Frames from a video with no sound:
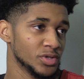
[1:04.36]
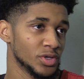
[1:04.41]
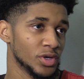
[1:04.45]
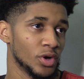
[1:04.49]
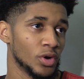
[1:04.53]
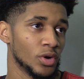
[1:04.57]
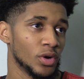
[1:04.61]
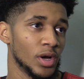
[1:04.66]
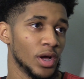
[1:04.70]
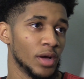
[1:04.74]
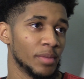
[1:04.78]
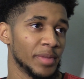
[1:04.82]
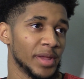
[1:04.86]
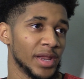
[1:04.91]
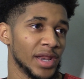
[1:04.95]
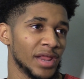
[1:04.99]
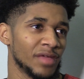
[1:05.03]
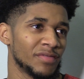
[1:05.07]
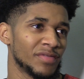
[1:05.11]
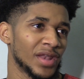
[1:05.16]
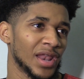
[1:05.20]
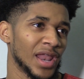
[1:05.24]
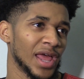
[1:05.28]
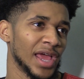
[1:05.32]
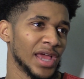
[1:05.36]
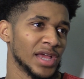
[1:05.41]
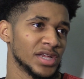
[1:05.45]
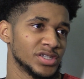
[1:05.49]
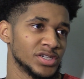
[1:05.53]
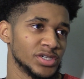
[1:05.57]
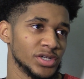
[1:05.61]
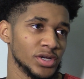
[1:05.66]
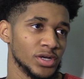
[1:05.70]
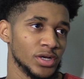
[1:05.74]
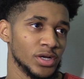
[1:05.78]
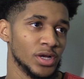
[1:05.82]
you know. I mean, even
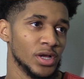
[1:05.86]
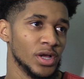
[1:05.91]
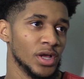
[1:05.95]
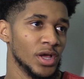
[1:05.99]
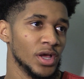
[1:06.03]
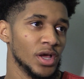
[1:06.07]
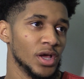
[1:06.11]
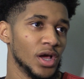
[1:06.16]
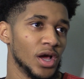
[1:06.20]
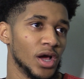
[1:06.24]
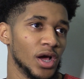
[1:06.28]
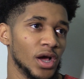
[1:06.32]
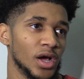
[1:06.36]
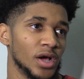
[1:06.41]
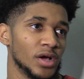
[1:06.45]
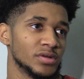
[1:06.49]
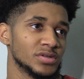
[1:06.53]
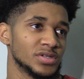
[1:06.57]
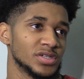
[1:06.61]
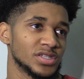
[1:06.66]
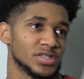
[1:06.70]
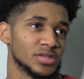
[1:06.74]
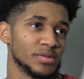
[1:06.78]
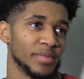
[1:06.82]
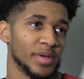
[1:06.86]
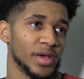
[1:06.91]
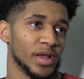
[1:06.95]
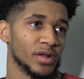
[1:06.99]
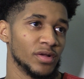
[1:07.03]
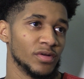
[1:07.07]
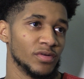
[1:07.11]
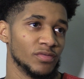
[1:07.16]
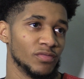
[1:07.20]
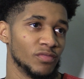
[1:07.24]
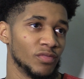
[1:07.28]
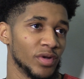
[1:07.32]
last year, it was just a
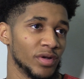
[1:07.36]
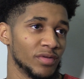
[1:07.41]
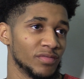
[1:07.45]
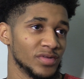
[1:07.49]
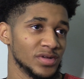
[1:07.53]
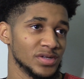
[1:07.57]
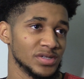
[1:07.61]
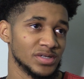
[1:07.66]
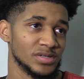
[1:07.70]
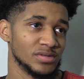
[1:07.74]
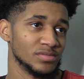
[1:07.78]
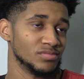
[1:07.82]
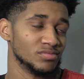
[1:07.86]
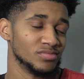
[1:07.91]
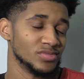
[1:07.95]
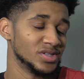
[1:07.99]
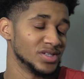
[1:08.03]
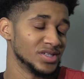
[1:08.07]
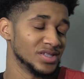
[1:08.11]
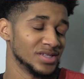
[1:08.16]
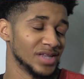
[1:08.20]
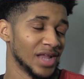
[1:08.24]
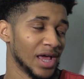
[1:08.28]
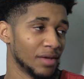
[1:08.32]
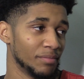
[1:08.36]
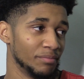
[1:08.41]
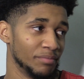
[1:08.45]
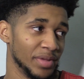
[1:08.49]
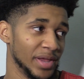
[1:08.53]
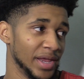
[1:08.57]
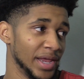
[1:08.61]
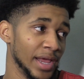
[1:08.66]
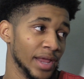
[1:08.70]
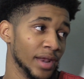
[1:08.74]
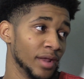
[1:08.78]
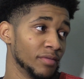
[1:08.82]
matter of one of us just not
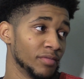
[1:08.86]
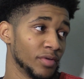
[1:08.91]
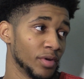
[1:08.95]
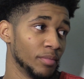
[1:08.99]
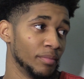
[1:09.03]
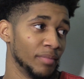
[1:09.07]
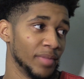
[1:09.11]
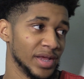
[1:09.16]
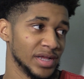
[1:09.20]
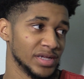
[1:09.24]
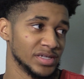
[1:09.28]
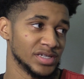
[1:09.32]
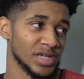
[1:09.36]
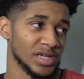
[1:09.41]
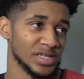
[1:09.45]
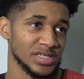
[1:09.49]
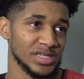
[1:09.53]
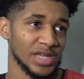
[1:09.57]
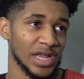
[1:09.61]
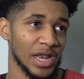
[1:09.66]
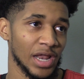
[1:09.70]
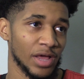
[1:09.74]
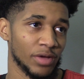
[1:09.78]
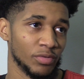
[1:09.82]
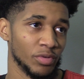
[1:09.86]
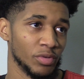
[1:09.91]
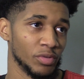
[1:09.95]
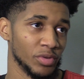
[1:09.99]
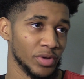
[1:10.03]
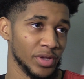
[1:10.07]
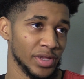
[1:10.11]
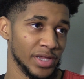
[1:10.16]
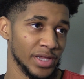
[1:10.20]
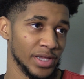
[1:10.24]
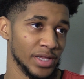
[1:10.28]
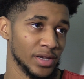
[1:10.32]
being able to make shots. It's not like we
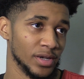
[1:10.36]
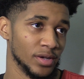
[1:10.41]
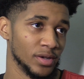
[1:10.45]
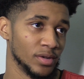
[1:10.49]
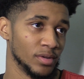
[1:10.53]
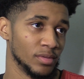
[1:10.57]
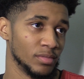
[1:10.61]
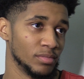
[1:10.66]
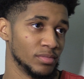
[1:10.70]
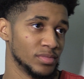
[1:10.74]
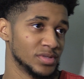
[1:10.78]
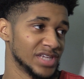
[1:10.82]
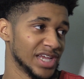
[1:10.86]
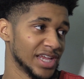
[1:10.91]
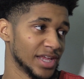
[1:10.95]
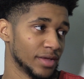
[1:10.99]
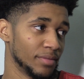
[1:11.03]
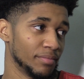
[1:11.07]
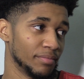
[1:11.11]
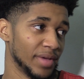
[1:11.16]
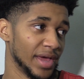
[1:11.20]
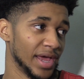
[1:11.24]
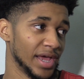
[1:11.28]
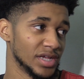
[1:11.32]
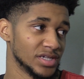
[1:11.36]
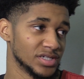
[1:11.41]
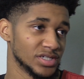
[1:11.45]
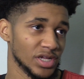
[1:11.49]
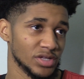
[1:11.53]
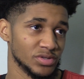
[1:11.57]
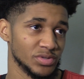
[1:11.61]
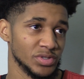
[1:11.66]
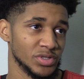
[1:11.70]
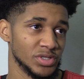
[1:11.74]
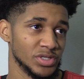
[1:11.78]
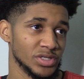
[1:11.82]
were taking bad
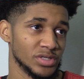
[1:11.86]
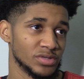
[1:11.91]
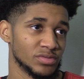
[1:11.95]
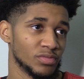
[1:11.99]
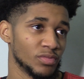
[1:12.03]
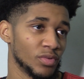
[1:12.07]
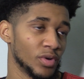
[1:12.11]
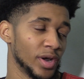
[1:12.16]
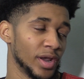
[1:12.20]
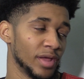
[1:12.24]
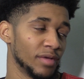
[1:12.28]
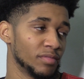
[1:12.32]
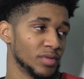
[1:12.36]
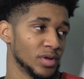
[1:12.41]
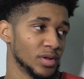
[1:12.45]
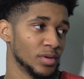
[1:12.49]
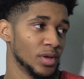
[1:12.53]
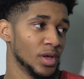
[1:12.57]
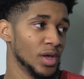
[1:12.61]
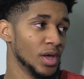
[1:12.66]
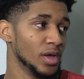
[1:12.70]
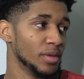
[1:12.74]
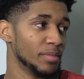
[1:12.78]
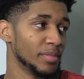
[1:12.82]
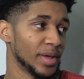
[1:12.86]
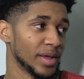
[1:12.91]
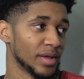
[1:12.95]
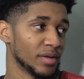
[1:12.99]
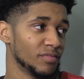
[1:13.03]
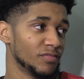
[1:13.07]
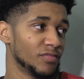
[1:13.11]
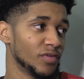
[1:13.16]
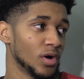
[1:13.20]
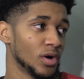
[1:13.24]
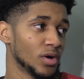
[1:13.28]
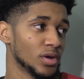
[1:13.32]
shots. We just weren't able to make
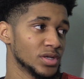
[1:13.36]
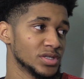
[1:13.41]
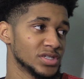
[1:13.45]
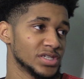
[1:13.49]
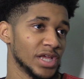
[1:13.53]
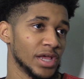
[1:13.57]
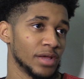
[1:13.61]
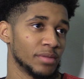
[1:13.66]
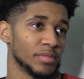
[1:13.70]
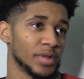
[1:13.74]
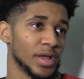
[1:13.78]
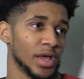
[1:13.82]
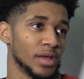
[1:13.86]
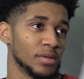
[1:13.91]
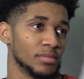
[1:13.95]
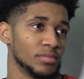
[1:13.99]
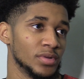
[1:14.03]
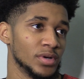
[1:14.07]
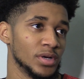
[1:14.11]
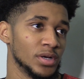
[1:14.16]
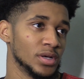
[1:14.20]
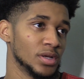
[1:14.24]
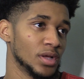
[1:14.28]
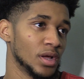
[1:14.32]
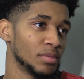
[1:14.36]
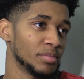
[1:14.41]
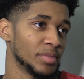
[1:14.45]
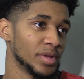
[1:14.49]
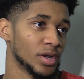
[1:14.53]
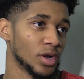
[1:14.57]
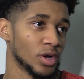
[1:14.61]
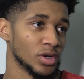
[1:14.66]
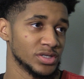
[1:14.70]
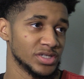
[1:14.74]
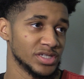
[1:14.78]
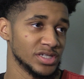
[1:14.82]
them fall the same night. But, I
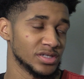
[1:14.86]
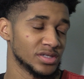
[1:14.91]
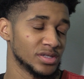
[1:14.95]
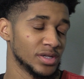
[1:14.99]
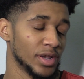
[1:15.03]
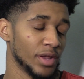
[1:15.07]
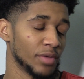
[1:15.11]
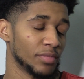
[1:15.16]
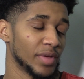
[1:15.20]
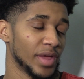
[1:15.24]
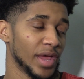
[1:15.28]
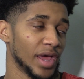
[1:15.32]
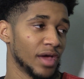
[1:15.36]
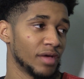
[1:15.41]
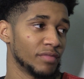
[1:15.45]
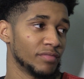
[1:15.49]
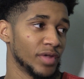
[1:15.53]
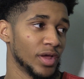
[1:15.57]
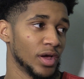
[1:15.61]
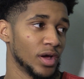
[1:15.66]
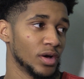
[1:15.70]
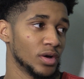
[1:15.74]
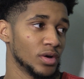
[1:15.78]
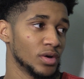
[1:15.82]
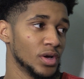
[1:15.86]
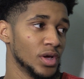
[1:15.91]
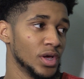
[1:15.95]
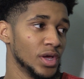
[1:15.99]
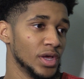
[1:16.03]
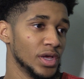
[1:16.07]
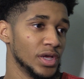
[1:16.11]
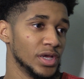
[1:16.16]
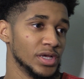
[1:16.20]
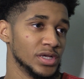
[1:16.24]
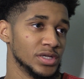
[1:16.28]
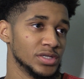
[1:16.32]
mean, our system that we have now
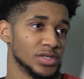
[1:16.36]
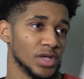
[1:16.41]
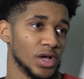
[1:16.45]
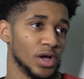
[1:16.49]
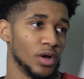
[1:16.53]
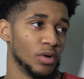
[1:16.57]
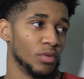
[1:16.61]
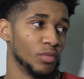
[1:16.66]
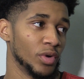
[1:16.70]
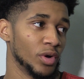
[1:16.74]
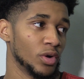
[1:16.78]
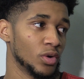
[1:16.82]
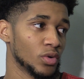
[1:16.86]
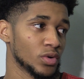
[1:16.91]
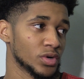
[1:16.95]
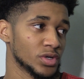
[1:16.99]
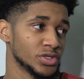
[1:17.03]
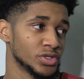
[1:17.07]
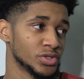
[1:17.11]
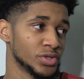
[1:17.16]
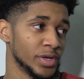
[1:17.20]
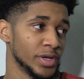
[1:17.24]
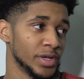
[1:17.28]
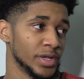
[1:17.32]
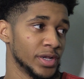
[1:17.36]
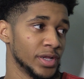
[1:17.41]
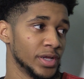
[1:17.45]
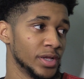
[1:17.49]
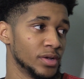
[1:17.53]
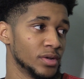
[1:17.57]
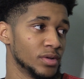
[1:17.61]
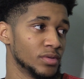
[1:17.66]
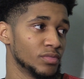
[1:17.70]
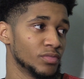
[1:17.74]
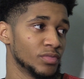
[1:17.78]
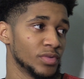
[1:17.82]
is well orchestrated,
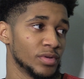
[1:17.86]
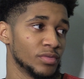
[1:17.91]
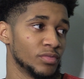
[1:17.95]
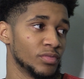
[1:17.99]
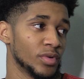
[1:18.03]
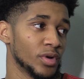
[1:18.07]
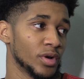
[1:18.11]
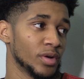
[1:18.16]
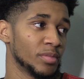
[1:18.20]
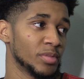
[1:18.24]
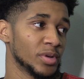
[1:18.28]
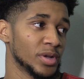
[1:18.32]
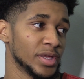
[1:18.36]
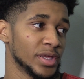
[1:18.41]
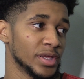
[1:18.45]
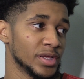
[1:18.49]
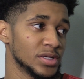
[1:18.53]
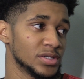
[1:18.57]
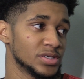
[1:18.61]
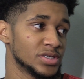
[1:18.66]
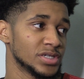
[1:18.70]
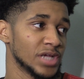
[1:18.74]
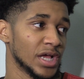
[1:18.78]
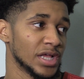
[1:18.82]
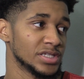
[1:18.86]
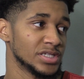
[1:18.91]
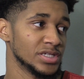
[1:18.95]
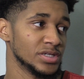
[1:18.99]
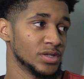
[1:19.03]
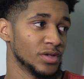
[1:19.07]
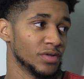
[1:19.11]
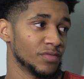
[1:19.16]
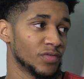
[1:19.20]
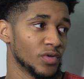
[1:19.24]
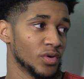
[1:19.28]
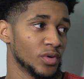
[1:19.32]
and we were able to get shots
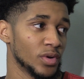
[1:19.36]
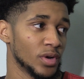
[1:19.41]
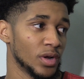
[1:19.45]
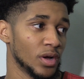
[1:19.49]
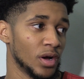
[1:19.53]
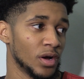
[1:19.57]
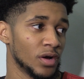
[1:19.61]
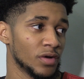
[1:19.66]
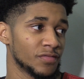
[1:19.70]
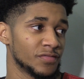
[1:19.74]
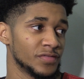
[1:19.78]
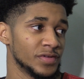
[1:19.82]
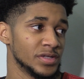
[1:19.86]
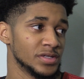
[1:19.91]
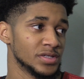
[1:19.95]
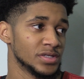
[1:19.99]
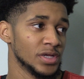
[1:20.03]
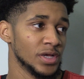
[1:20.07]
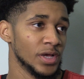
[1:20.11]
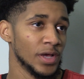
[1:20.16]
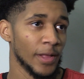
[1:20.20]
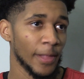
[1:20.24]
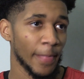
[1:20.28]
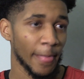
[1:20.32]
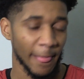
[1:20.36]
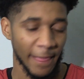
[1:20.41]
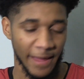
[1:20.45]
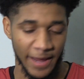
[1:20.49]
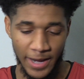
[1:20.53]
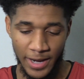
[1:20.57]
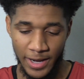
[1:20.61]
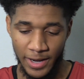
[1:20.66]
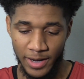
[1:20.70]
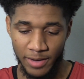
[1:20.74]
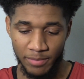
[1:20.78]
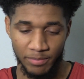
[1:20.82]
in the flow of the offense.
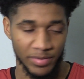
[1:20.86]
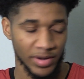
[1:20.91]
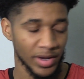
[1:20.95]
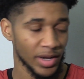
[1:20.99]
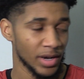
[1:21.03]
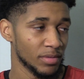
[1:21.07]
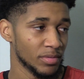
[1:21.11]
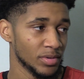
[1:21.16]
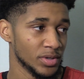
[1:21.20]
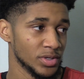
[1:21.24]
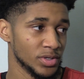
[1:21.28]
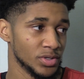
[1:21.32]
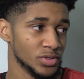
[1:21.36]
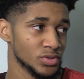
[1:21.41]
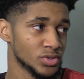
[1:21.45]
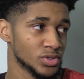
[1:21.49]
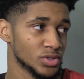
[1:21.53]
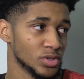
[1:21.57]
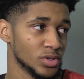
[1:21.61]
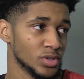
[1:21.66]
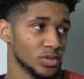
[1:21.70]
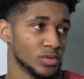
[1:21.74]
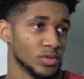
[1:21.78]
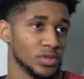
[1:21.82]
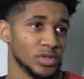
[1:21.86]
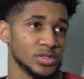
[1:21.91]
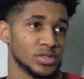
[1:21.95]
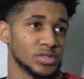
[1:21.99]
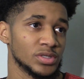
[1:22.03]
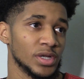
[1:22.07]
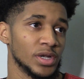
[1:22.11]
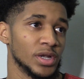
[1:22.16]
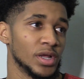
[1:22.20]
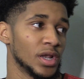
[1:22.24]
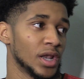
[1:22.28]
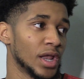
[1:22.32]
And being able to do so is
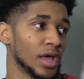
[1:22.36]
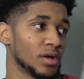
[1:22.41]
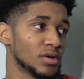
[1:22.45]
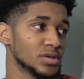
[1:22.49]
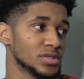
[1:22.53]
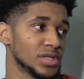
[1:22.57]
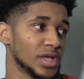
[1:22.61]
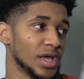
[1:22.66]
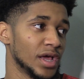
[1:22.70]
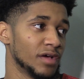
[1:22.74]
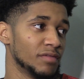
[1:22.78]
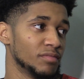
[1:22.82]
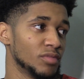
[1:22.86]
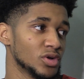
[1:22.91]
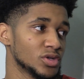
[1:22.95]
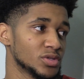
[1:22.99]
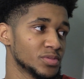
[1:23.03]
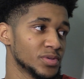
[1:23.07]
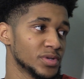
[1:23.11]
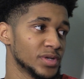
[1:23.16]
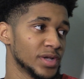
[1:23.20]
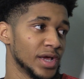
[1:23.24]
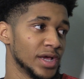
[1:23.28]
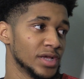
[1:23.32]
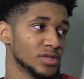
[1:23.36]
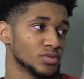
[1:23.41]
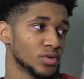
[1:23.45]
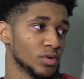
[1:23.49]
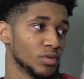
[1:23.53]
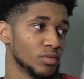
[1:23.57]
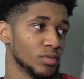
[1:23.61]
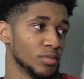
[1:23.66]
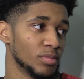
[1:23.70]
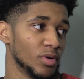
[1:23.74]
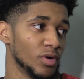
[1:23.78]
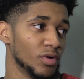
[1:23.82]
going to allow us to have multiple nights
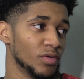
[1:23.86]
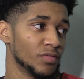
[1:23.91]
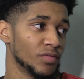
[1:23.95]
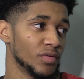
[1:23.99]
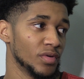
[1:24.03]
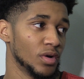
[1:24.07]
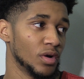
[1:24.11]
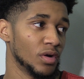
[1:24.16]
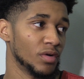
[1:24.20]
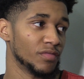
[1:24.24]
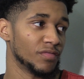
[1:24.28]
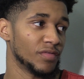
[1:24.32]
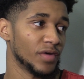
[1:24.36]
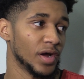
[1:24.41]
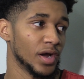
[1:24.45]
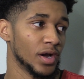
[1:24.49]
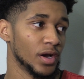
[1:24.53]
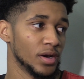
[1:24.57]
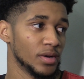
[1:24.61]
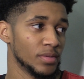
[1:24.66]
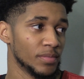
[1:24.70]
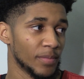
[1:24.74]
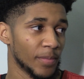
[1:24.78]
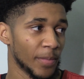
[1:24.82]
where we're both on fire.